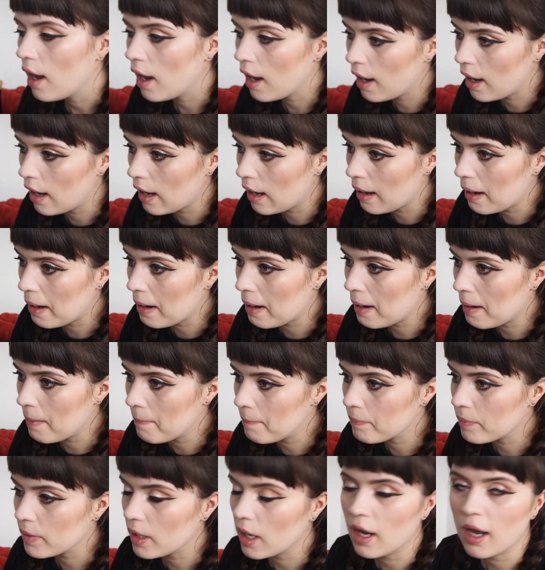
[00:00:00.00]

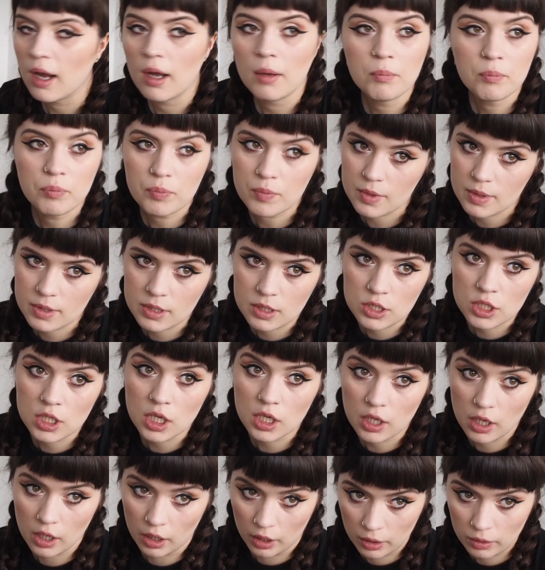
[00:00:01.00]
To
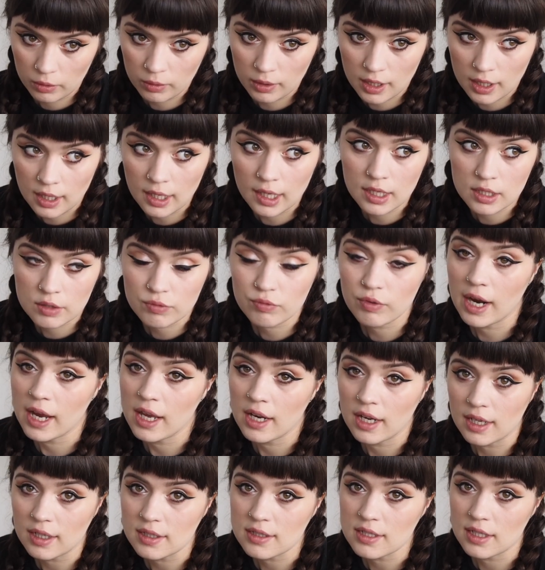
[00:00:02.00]
note, it is
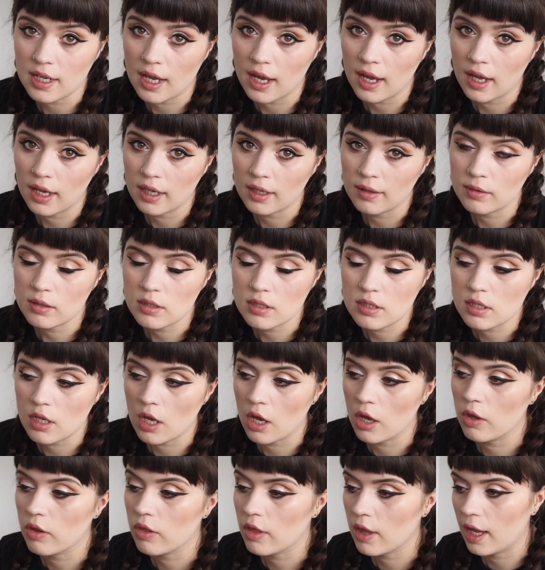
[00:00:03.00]
raining today, so
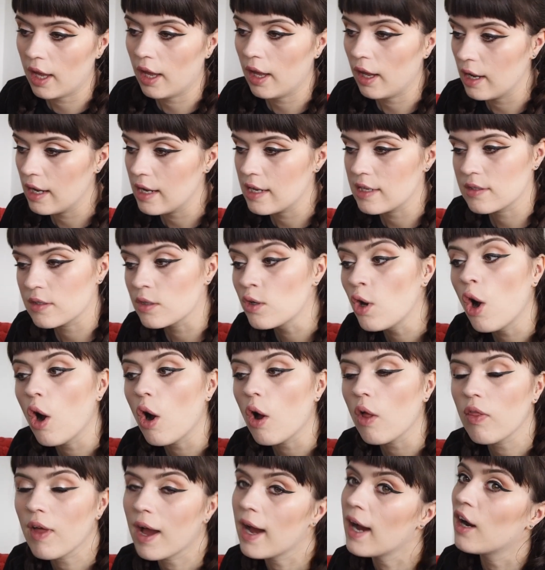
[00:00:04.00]
that it's
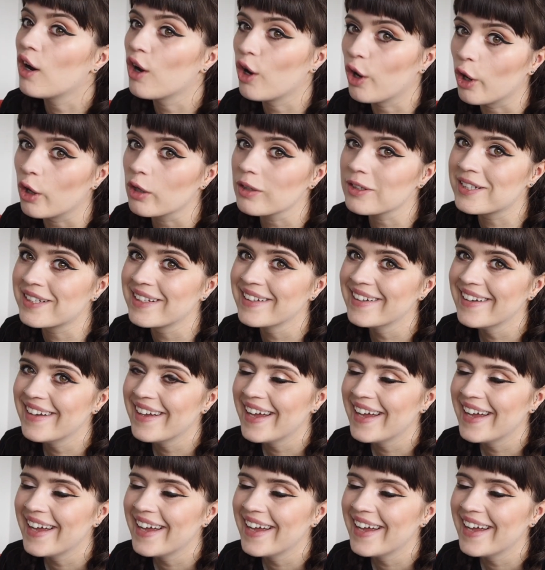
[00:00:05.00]
not that hot.